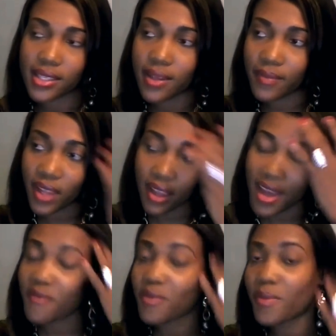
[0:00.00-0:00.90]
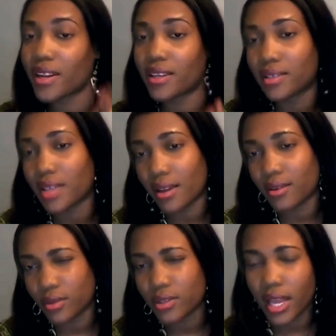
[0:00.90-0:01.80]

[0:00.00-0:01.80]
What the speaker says: Something everybody like that. I